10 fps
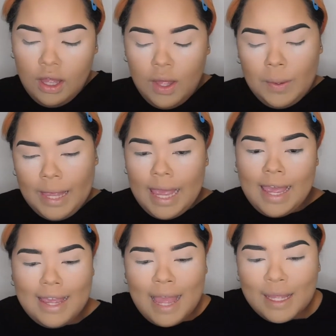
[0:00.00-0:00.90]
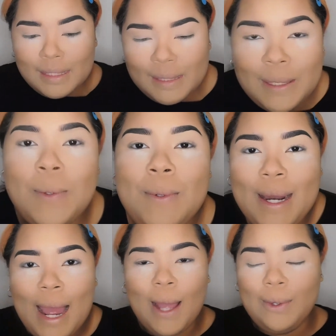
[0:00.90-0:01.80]
Okay, so
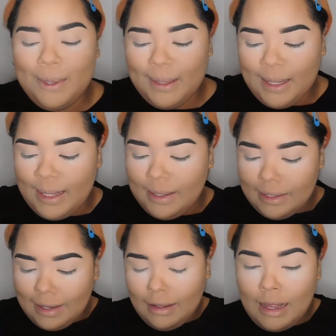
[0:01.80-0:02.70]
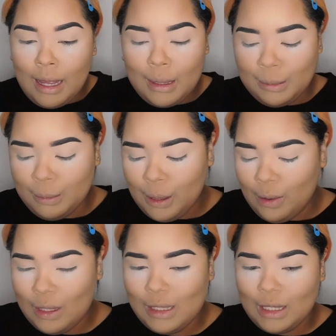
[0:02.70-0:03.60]
now I'm
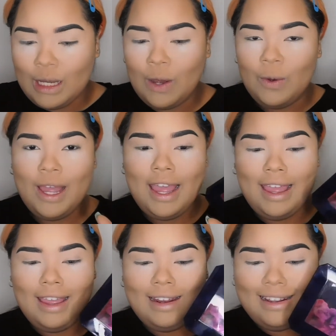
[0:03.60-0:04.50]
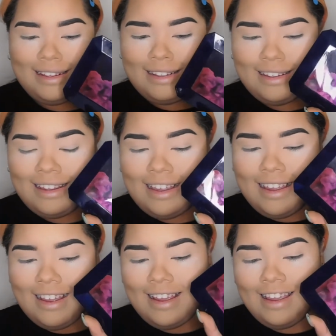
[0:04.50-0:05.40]
going to go ahead
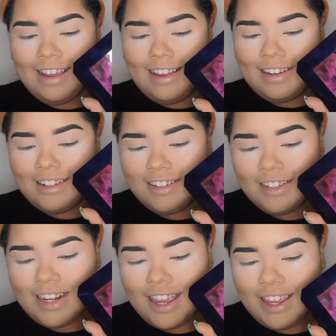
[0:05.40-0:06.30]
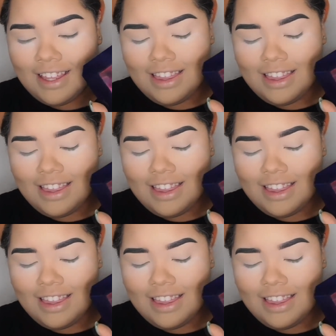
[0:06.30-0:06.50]
and take